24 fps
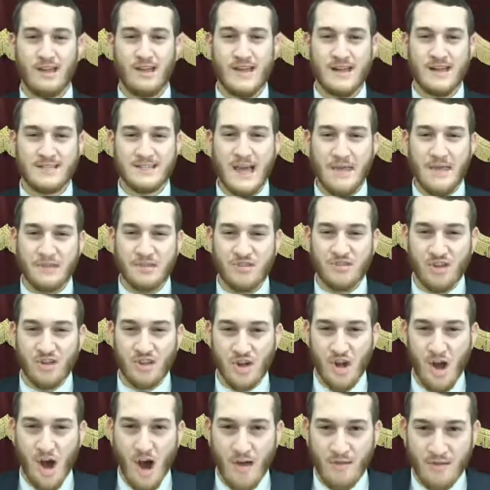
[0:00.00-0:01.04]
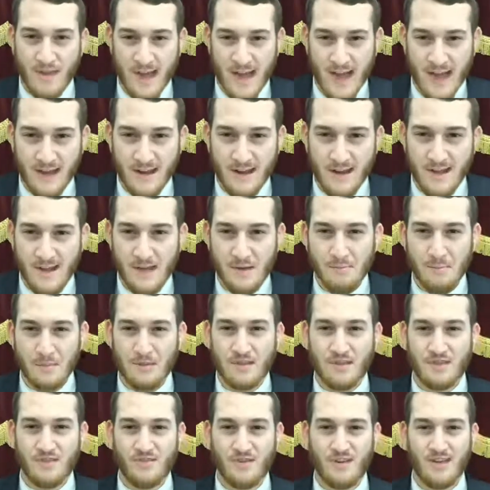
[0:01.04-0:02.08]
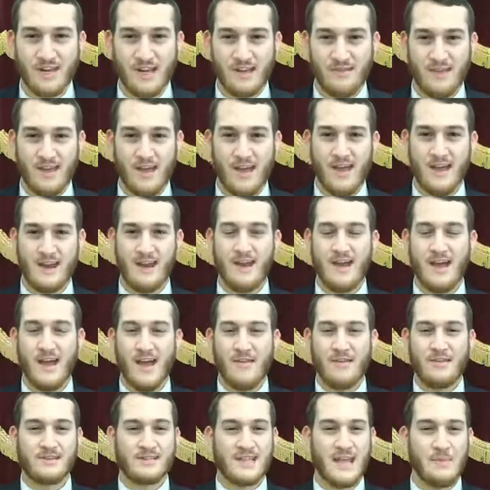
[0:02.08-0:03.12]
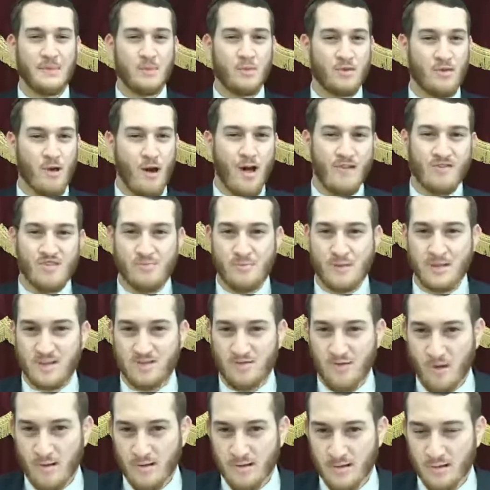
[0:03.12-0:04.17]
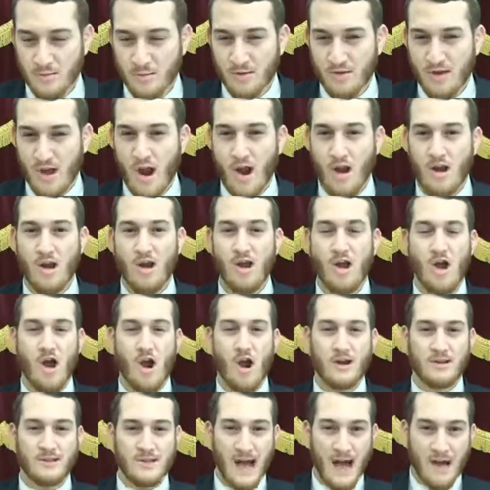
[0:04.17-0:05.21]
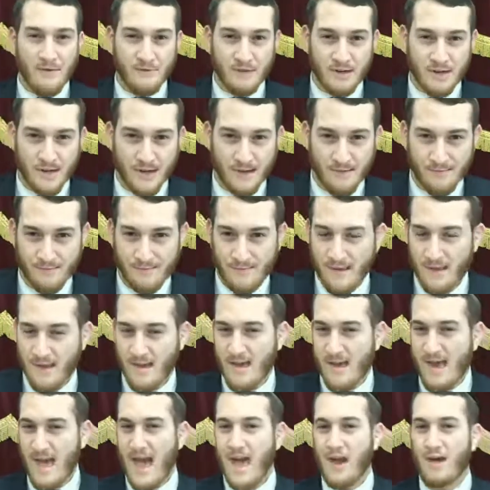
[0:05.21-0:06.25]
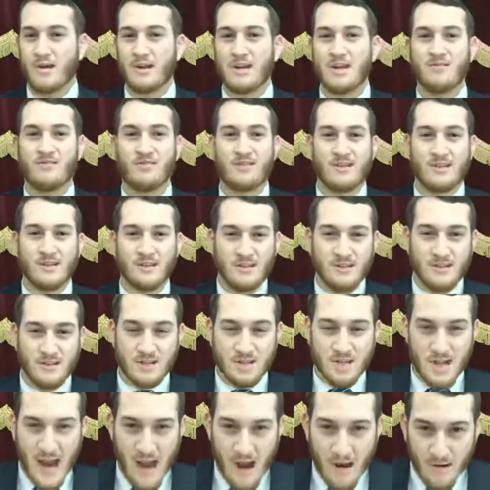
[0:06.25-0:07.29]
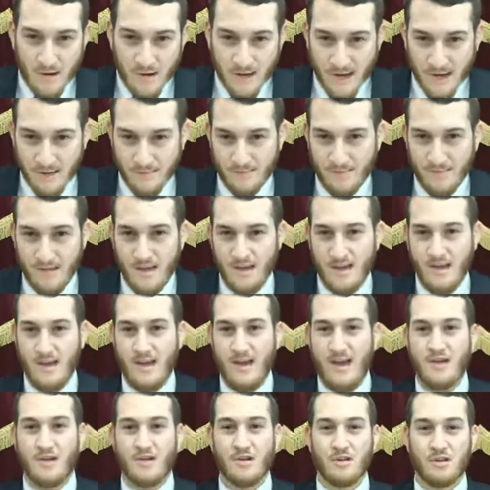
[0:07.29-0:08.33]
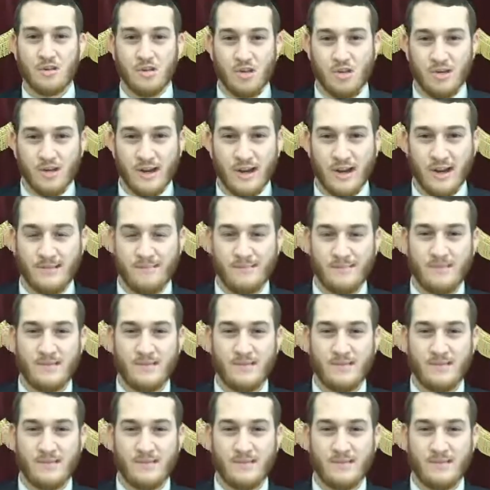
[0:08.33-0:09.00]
It's not the tefillin on the head, but the tefillin in the head. And the same thing with all of our mitzvot, with our davening, and our giving charity, and our learning.